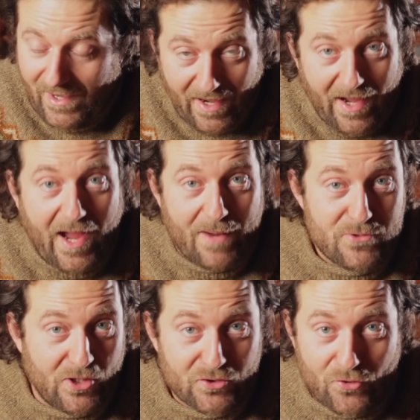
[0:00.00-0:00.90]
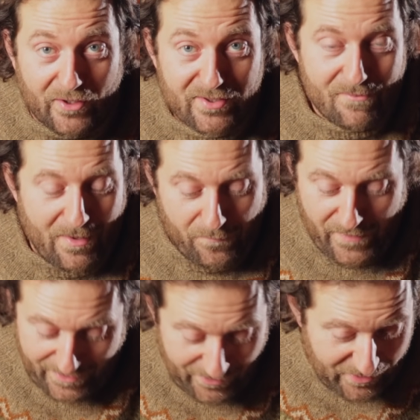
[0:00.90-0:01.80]
I'm just crossing my
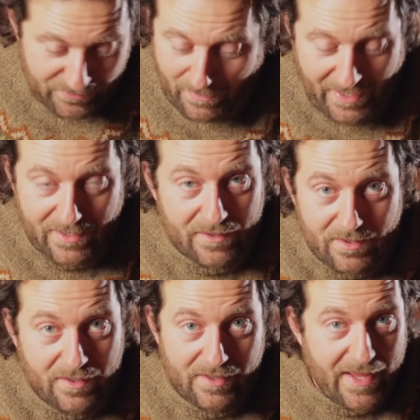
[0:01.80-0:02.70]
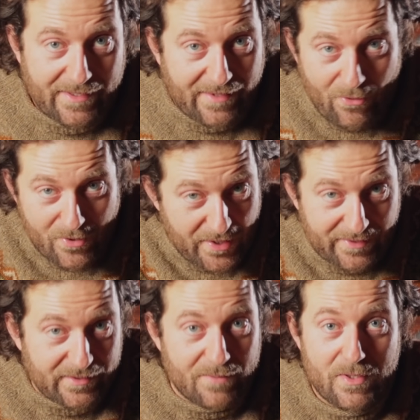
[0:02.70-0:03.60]
fingers, my legs, everything
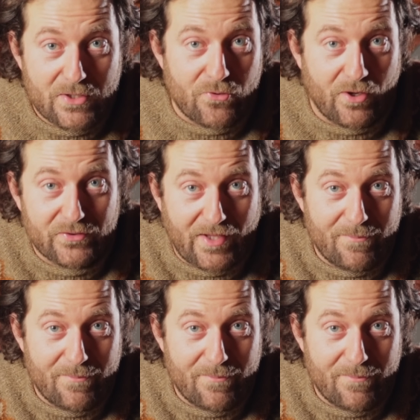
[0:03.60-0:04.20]
that can be crossed.